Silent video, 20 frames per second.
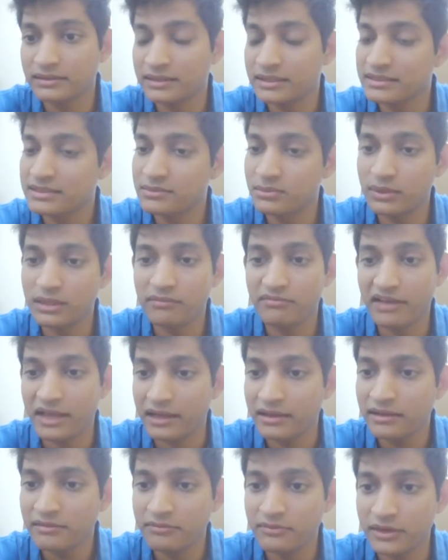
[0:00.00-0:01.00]
this will
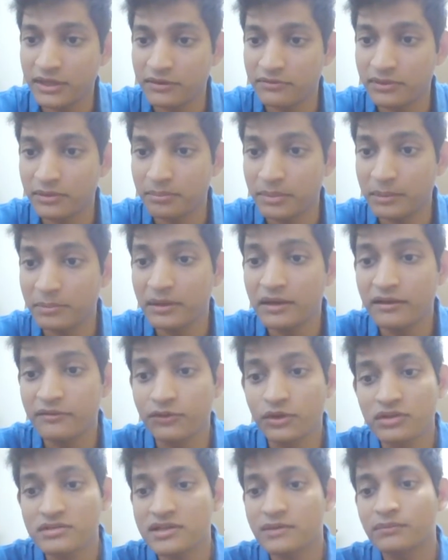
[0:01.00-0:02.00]
vary for different people.
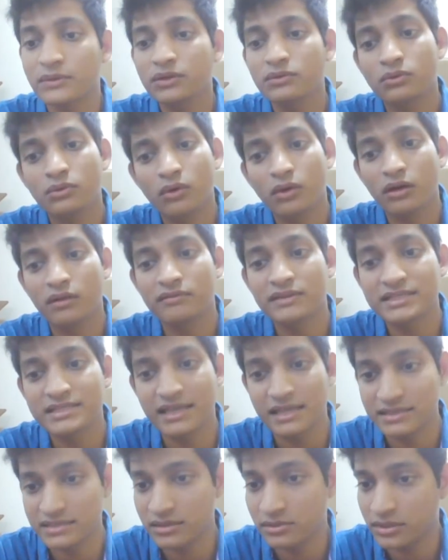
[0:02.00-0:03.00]
If you're someone who always
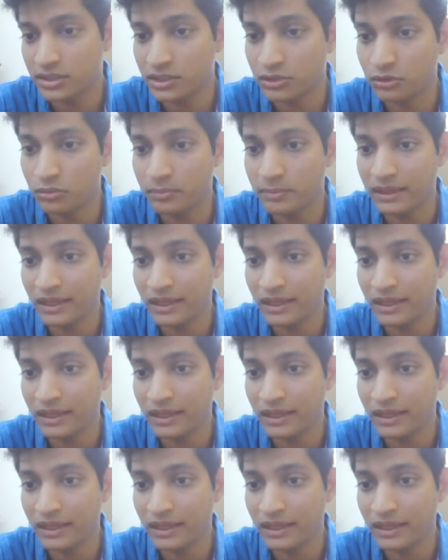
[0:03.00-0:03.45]
gets out at 2